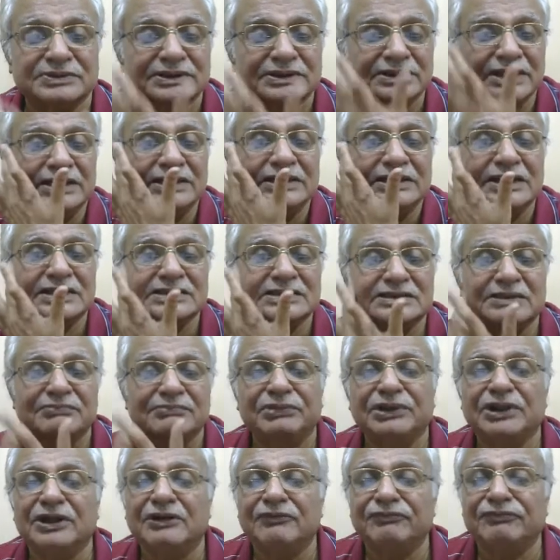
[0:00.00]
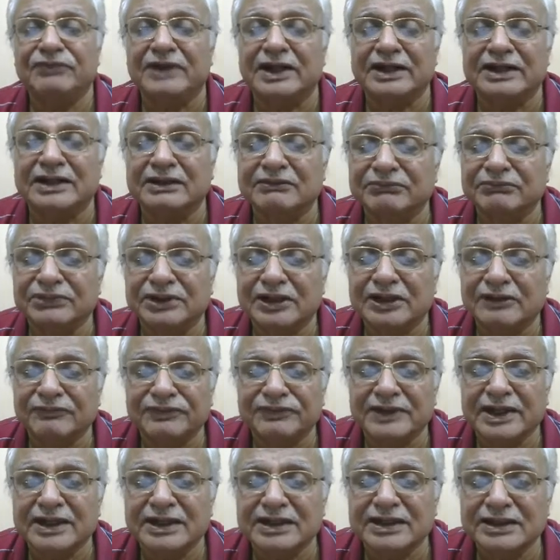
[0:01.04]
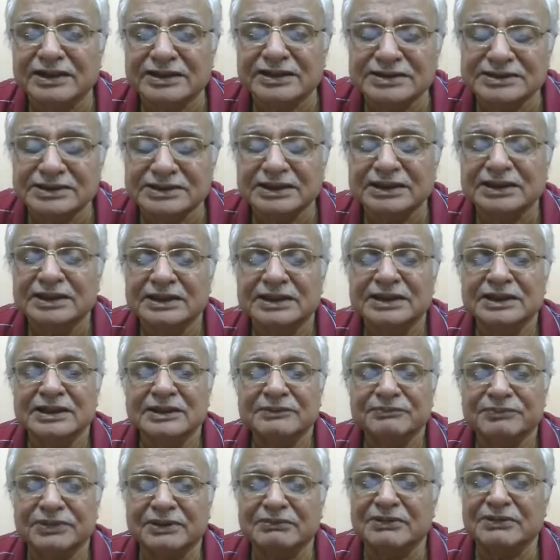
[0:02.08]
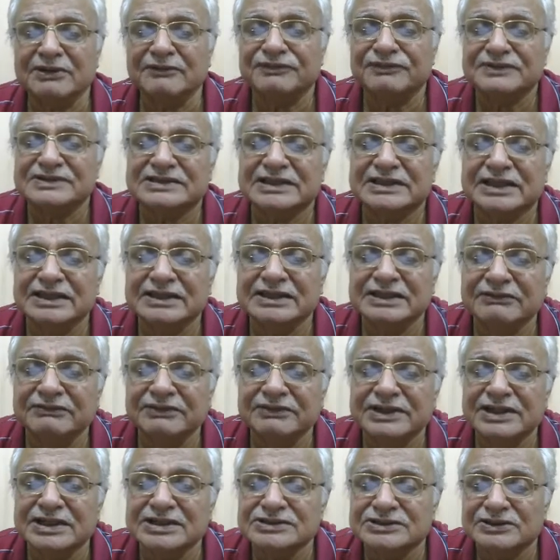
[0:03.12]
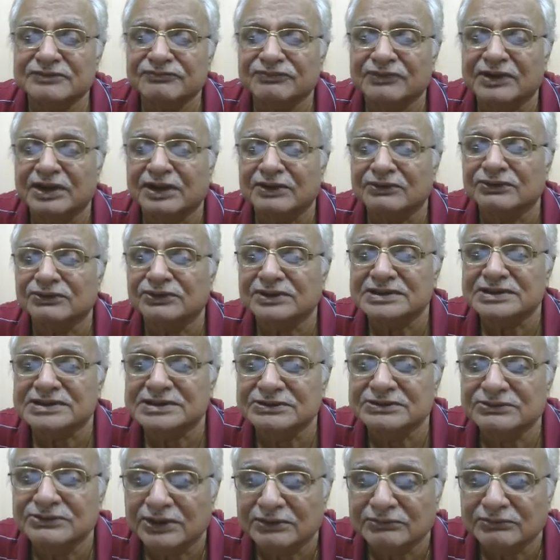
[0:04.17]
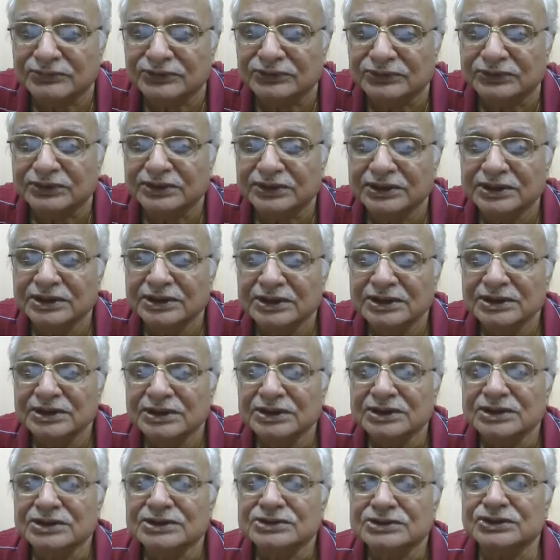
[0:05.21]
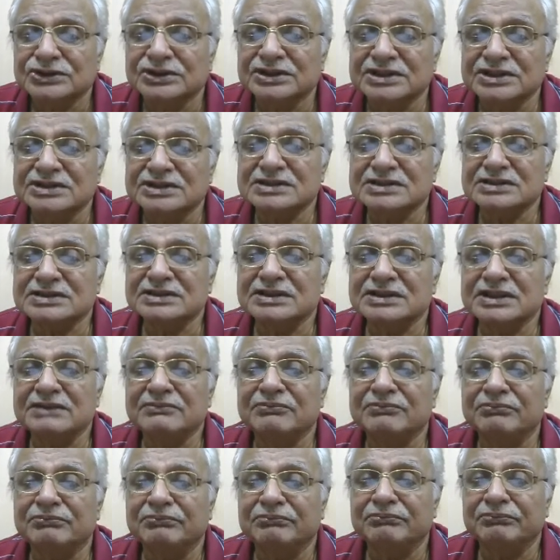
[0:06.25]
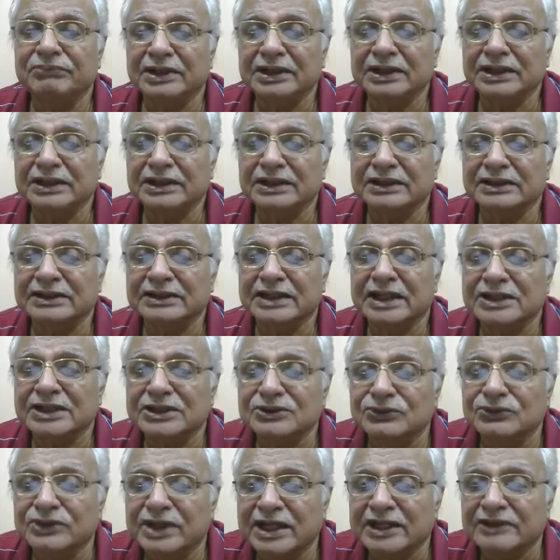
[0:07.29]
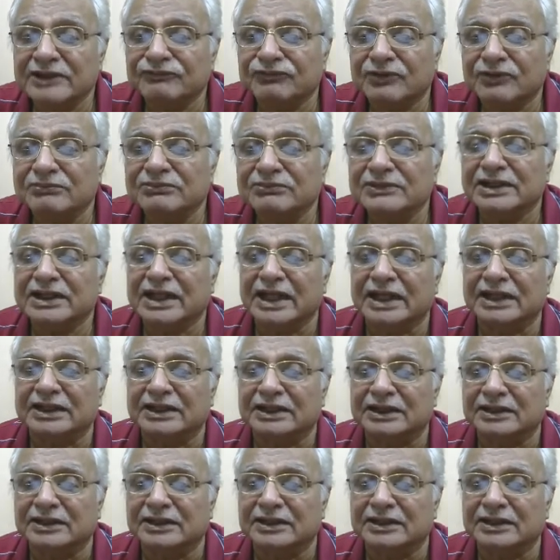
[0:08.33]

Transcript: Then there is a bill of lading. Bill of lading, it is a prima facie evidence of cargo received on board. So this is the bill that you get from the carrier.